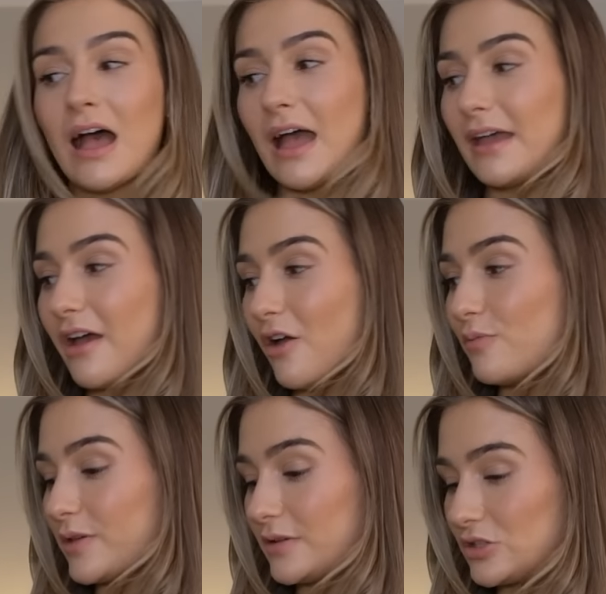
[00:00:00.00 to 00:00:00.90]
I
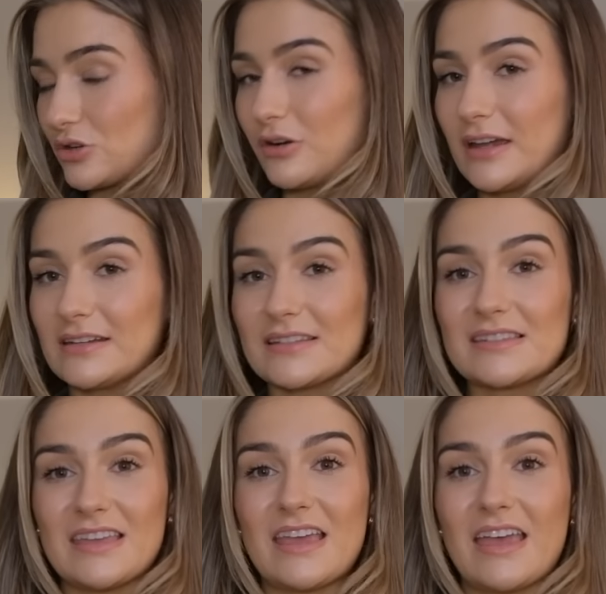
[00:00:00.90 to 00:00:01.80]
hope you enjoyed
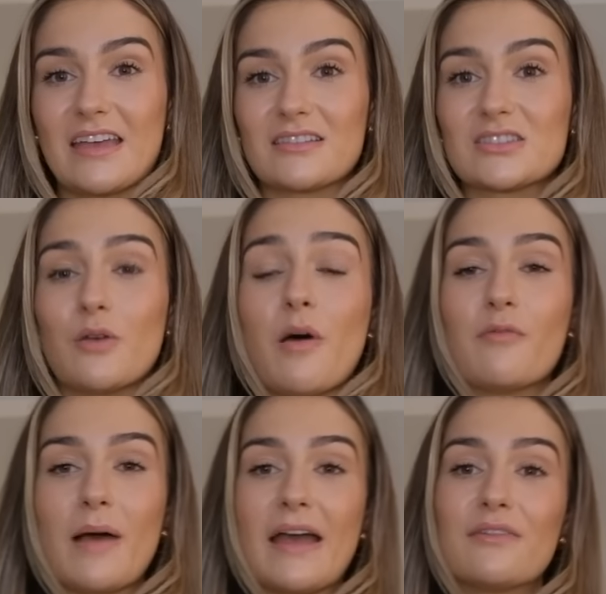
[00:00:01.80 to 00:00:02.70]
seeing some of
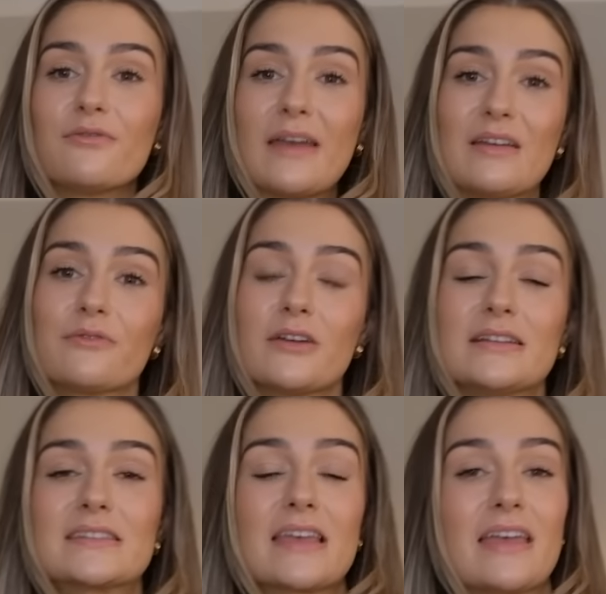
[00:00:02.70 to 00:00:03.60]
my
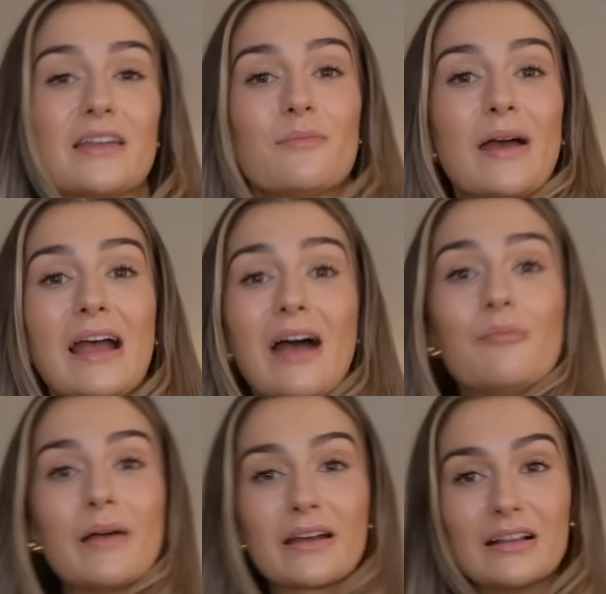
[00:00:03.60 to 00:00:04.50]
favourites in my
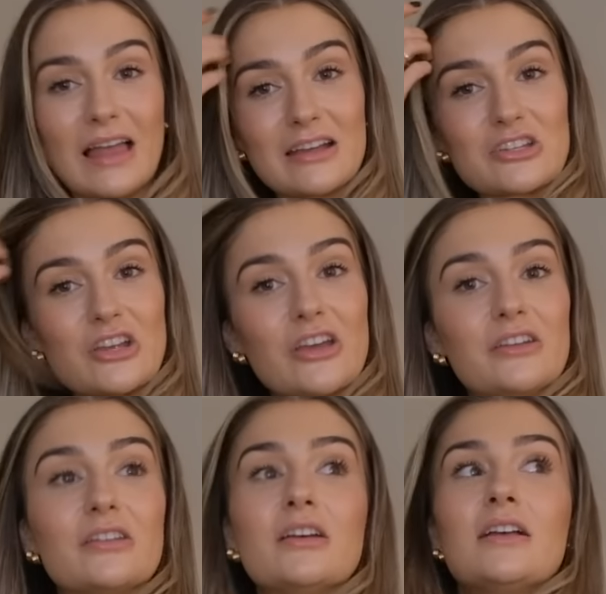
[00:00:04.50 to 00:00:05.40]
handbag
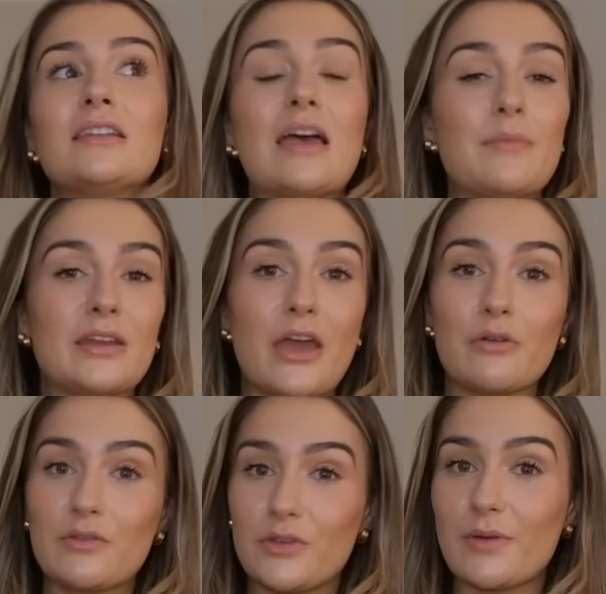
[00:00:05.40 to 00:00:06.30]
collection. Let me know
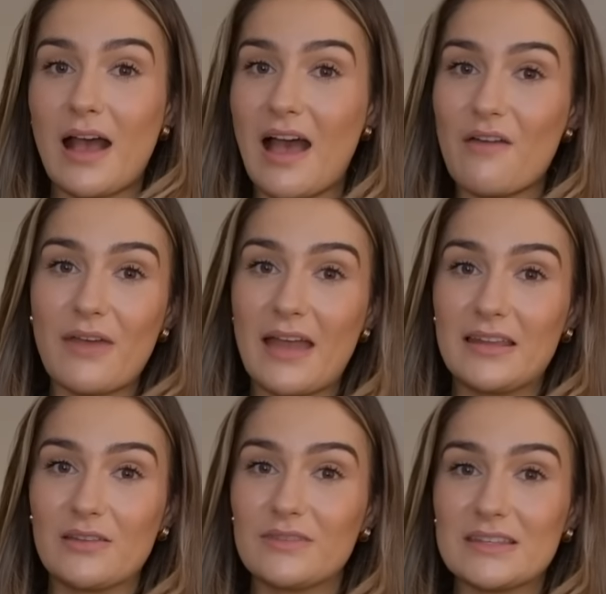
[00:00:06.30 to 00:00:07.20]
if you have
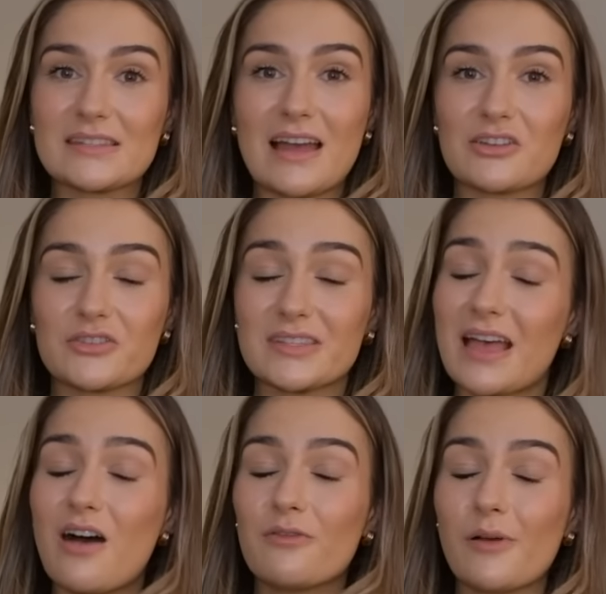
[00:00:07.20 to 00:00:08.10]
any of these styles
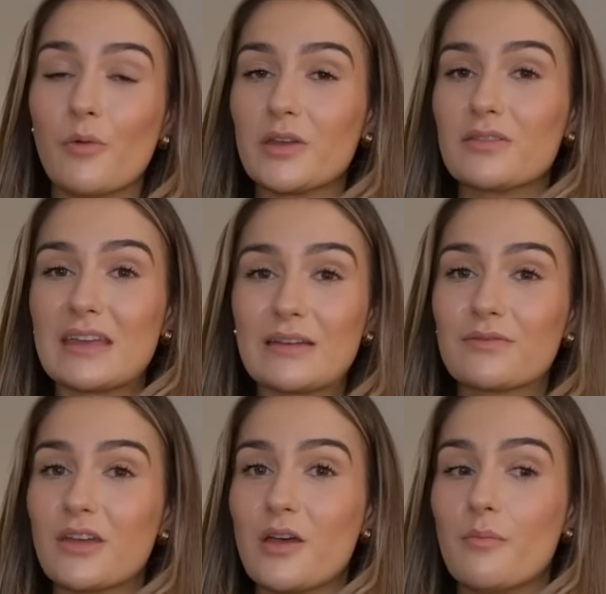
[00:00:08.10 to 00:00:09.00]
yourself and what you think of
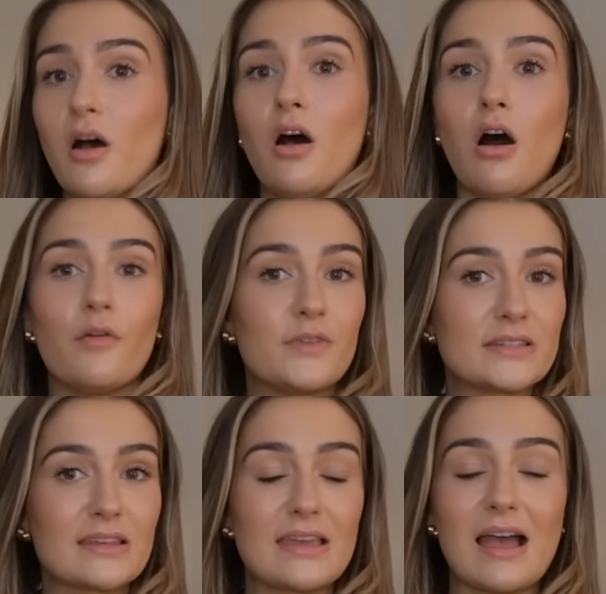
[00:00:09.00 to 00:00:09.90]
them.
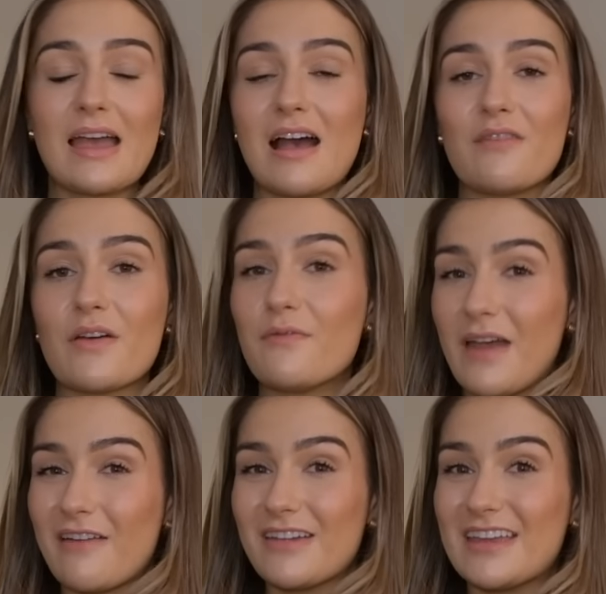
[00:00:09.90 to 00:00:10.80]
Obviously, I have a
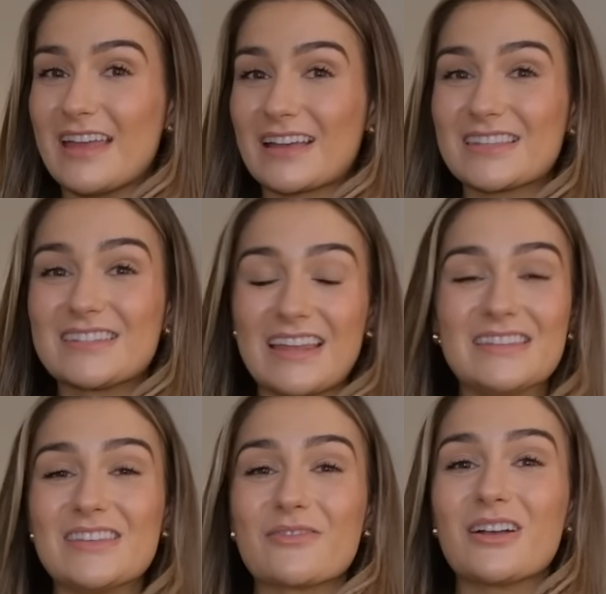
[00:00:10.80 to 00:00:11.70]
very
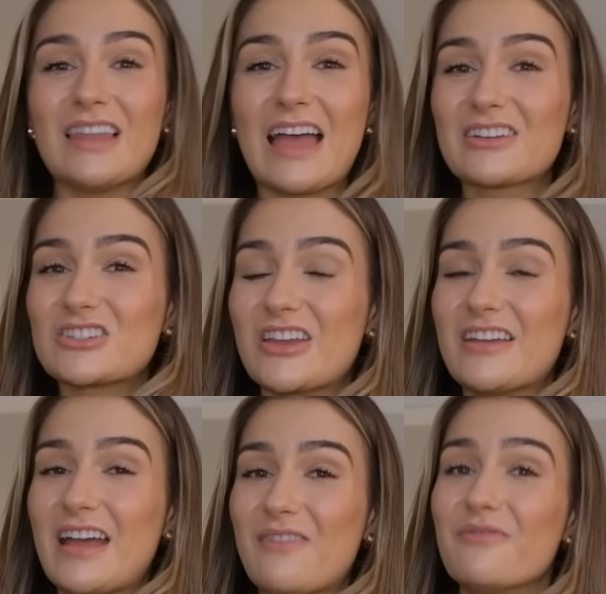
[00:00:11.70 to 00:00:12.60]
extensive
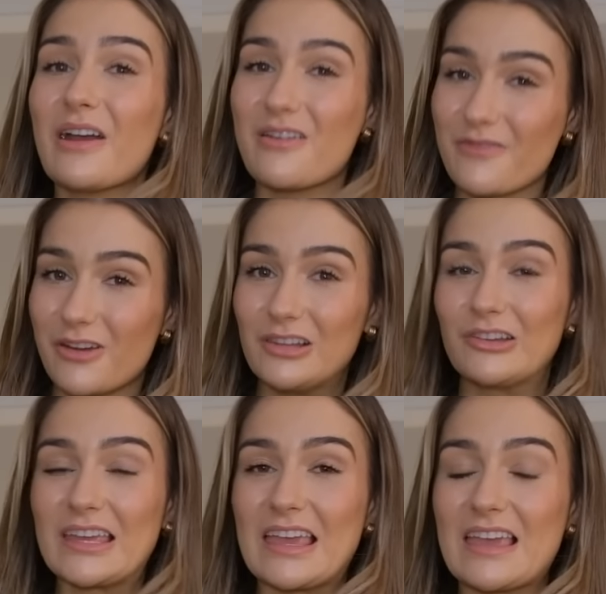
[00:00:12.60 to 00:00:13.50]
collection. I'm very, very
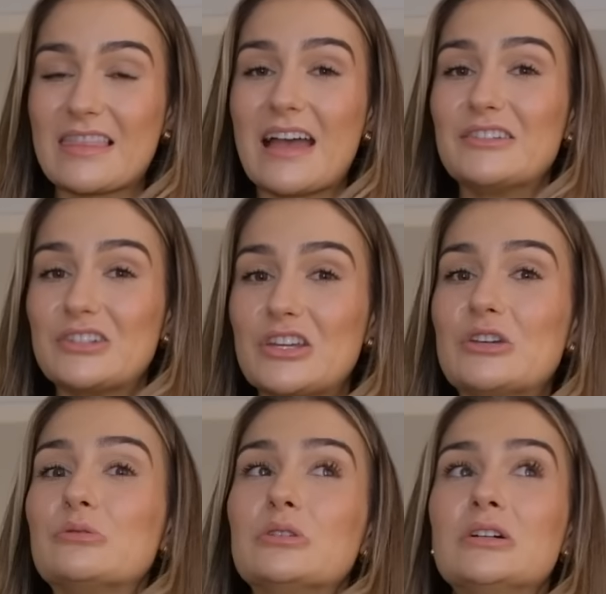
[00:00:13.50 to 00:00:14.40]
lucky that I
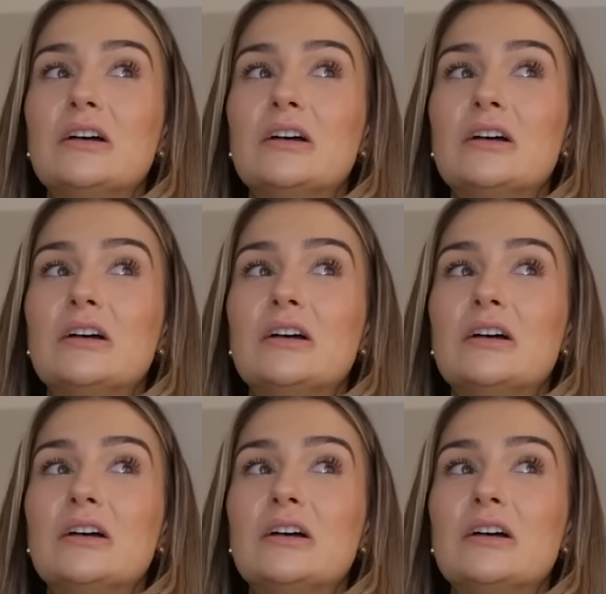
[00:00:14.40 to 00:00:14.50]
do.